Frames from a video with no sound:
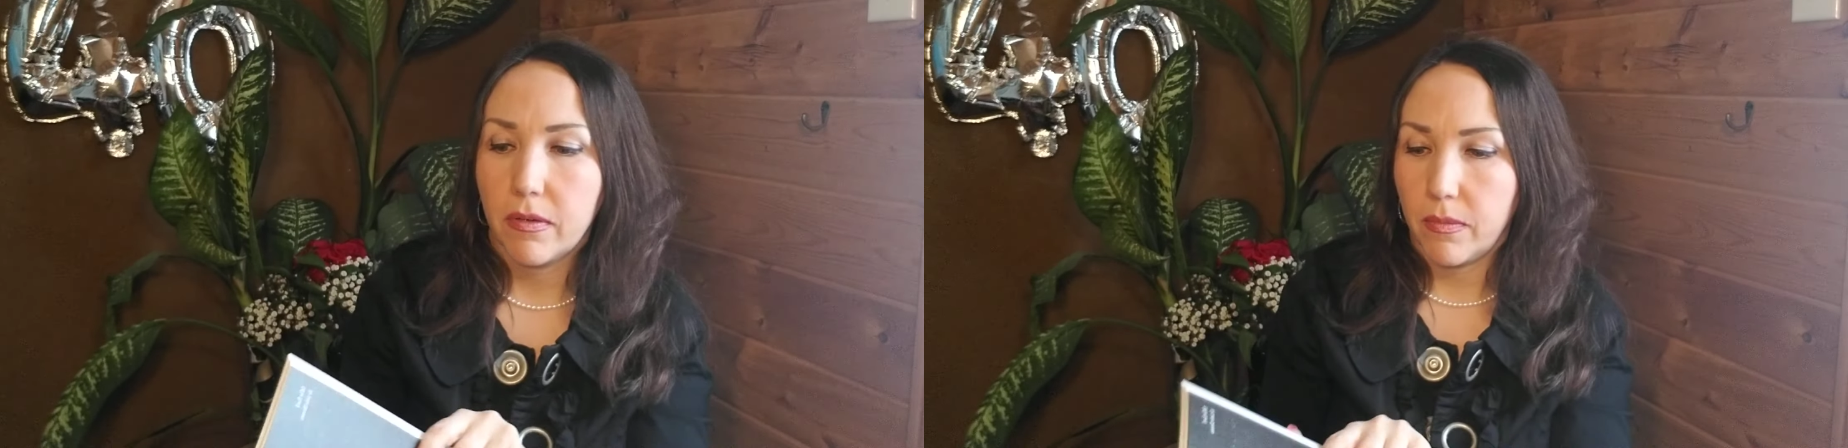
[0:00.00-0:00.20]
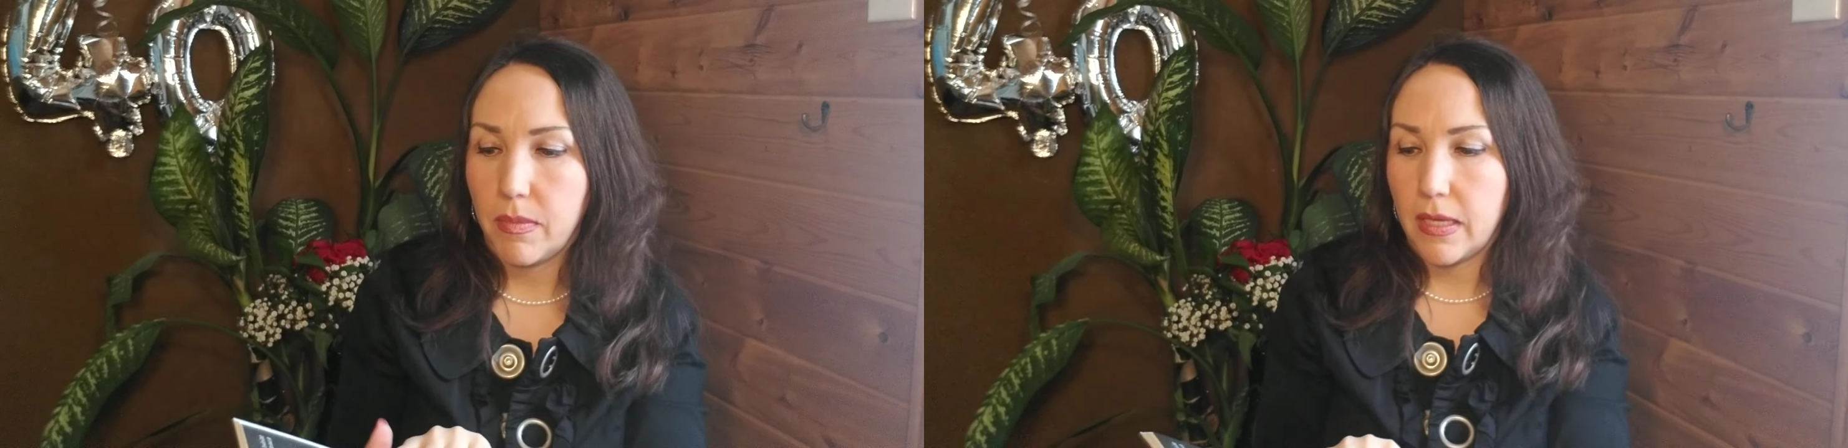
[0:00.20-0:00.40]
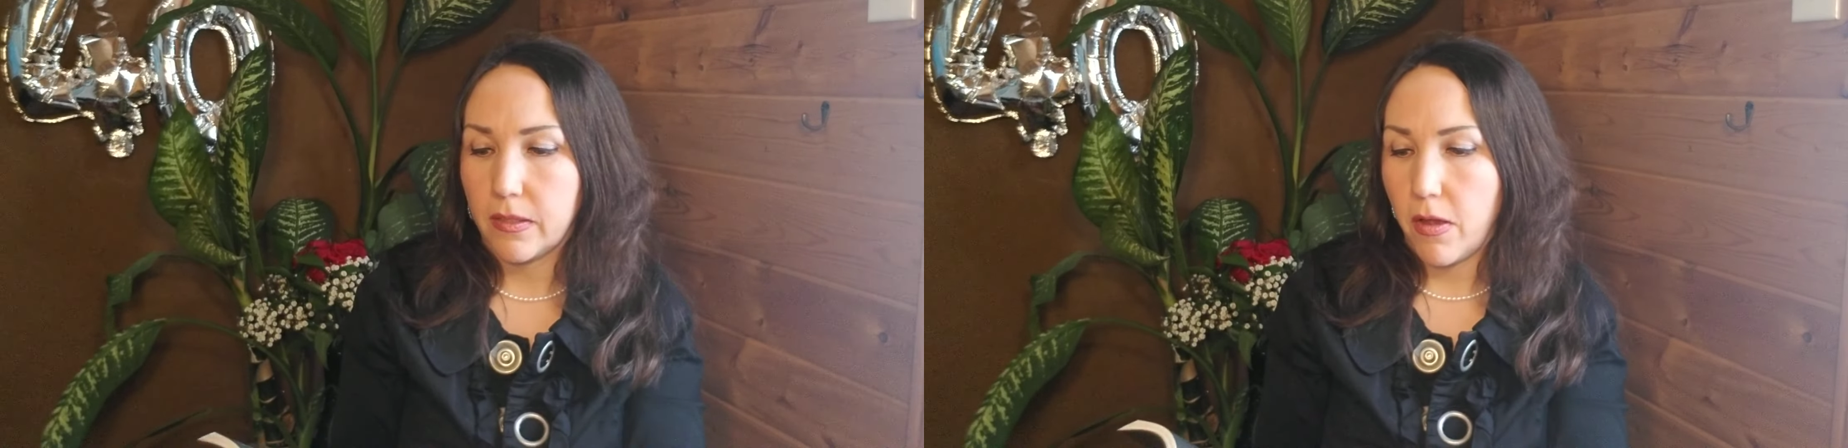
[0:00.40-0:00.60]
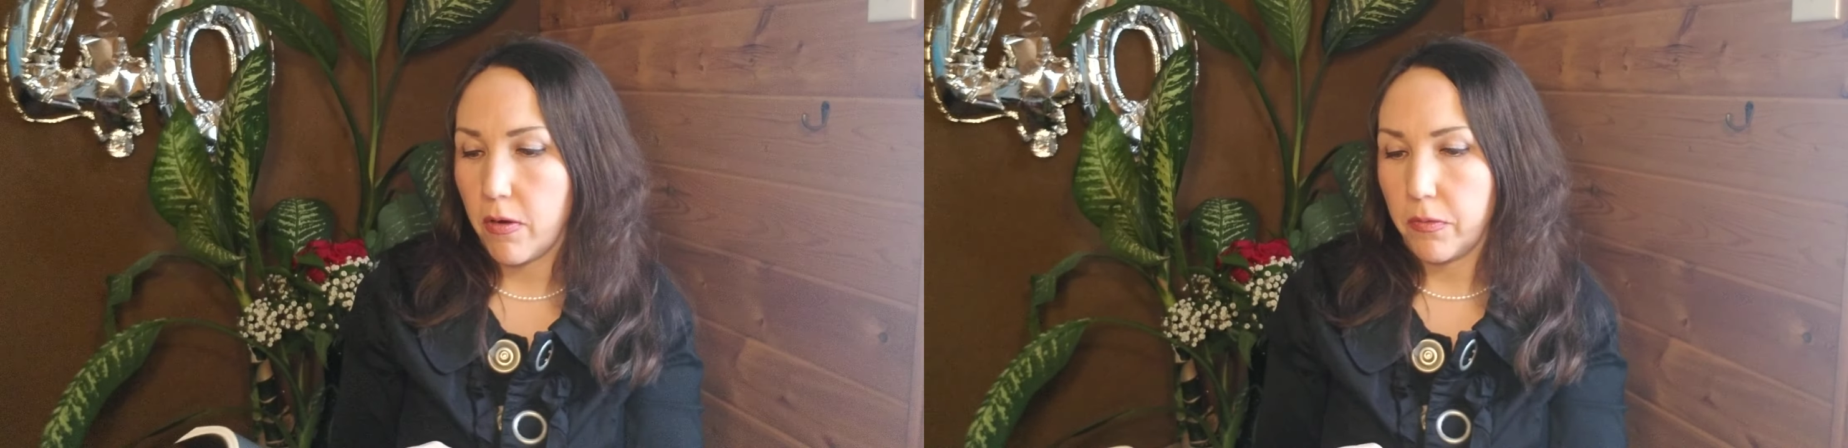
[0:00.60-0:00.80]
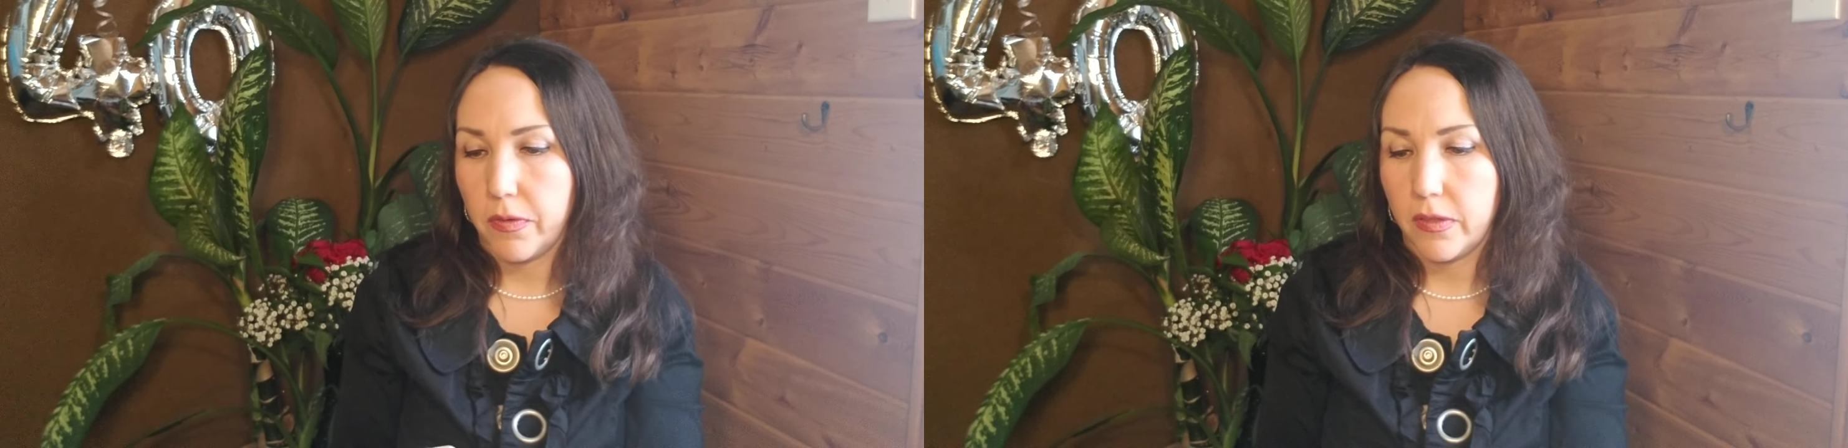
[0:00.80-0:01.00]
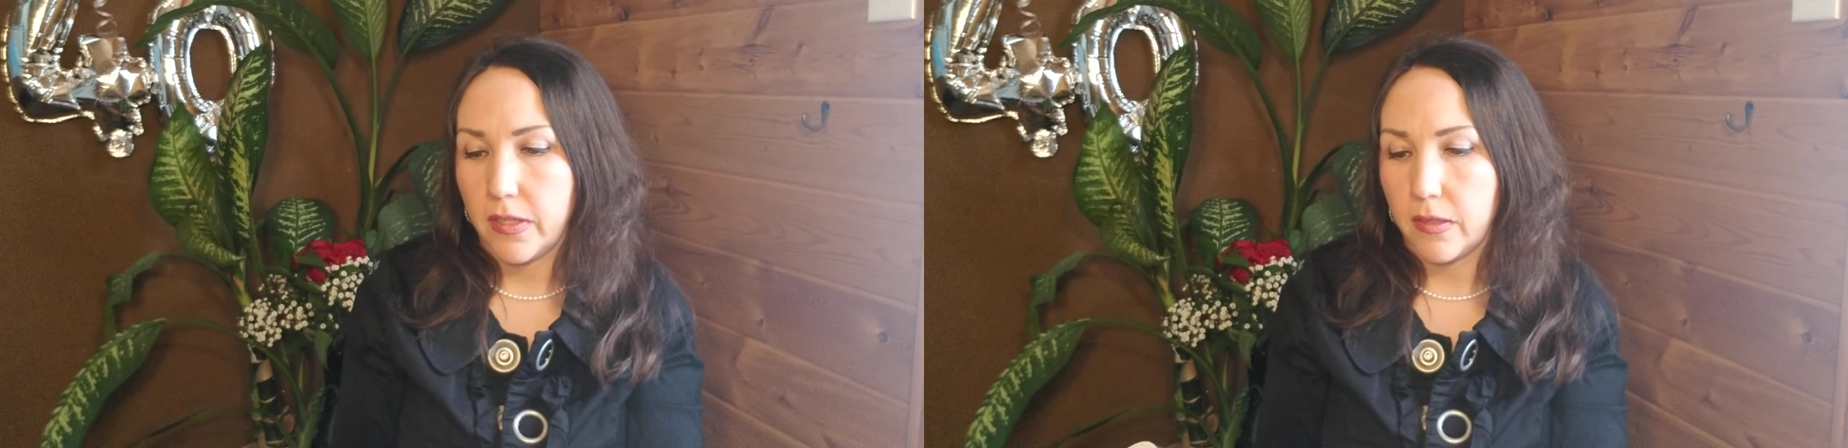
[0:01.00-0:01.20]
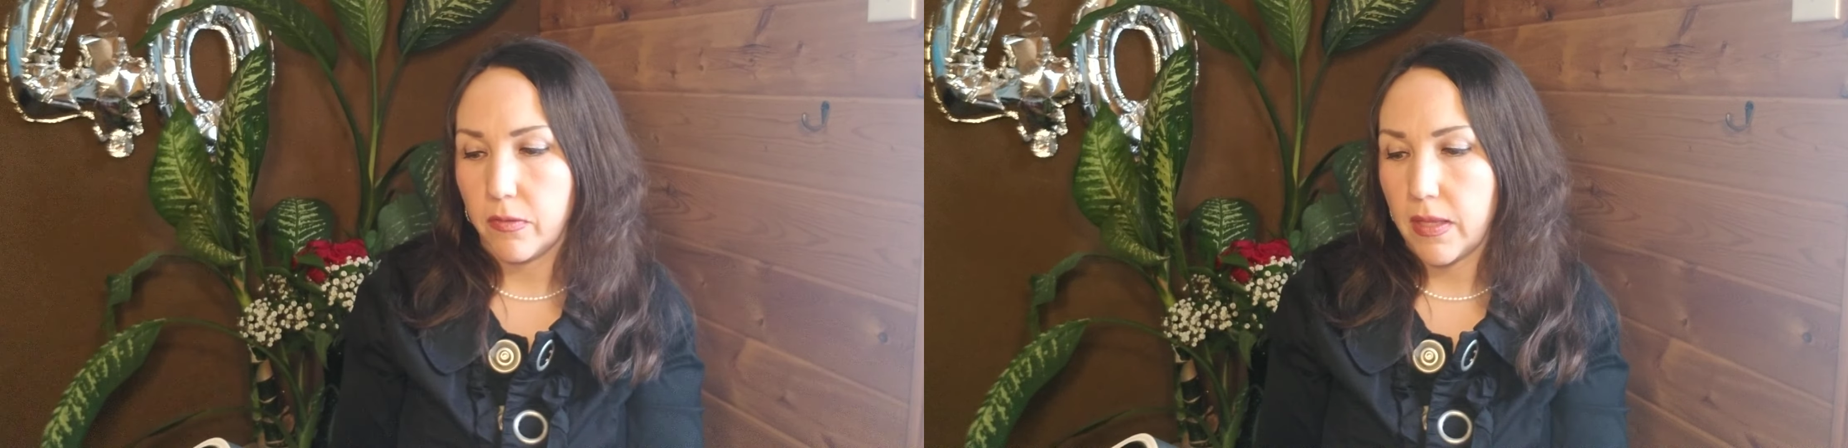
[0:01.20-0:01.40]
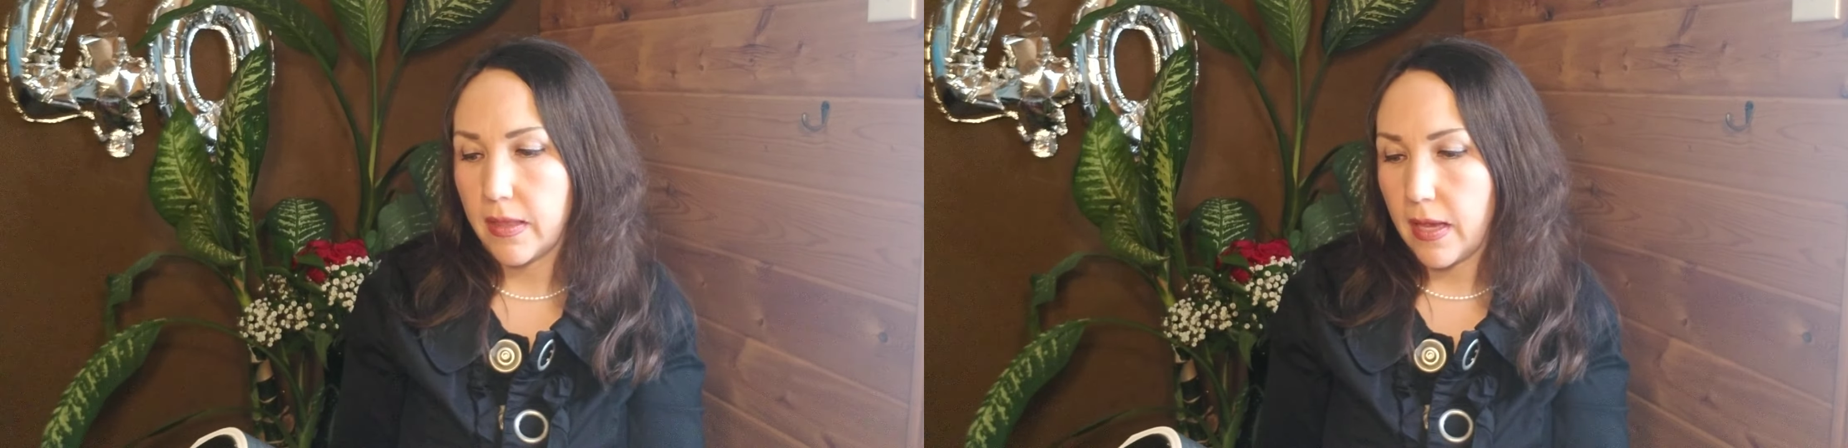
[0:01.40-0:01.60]
me and her will knit
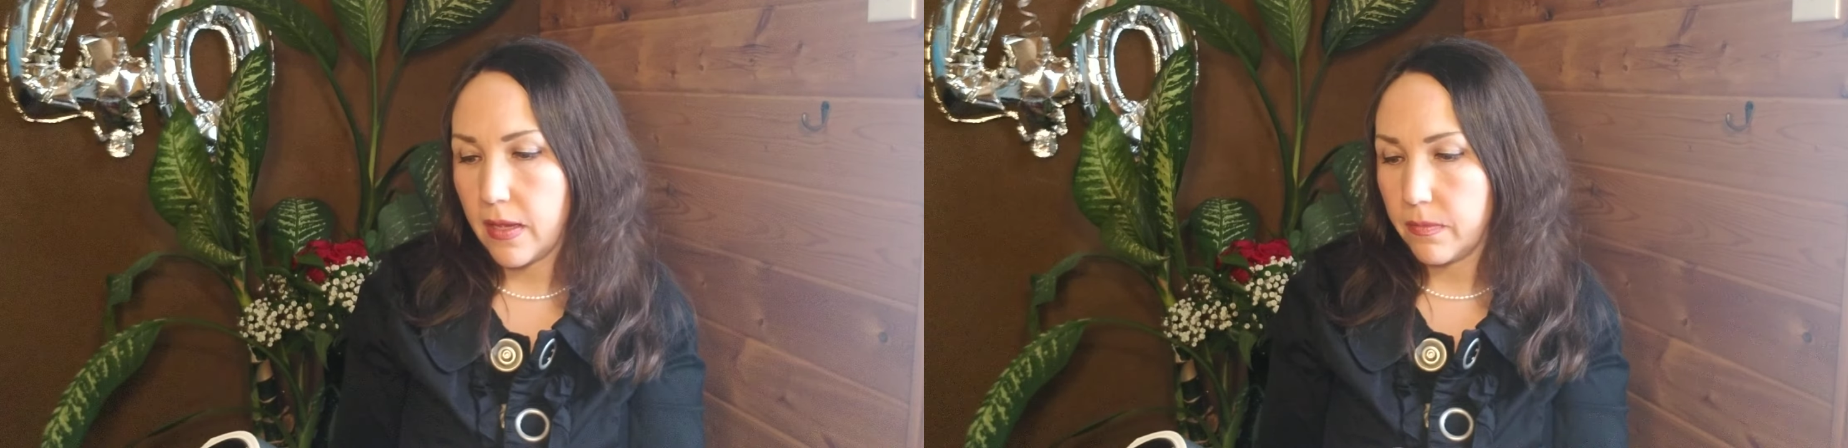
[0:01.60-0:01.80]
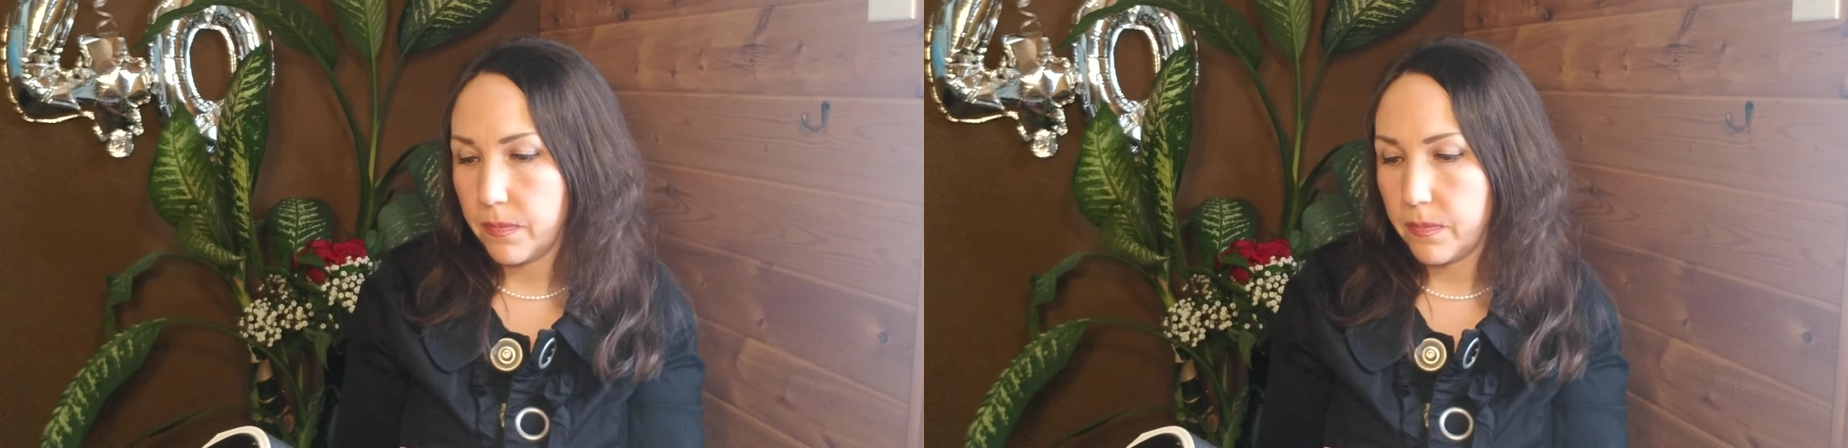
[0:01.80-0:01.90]
one day.